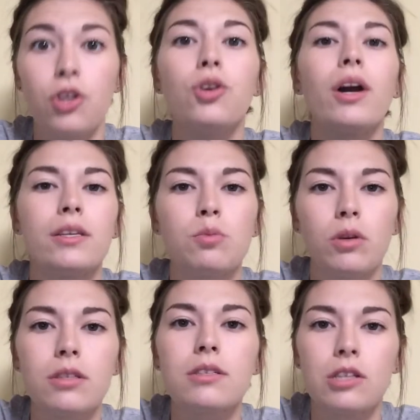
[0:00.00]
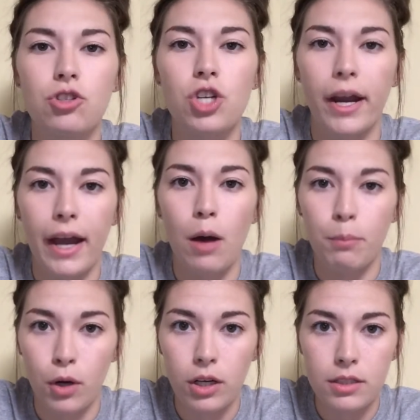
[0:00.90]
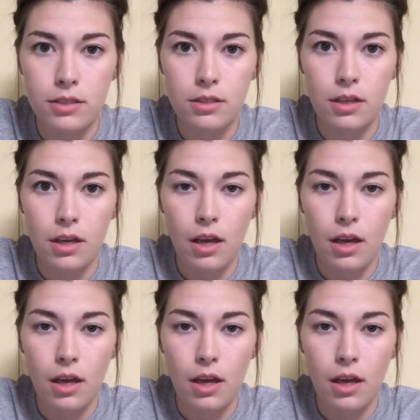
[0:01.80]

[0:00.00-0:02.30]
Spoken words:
you guys will still check out books.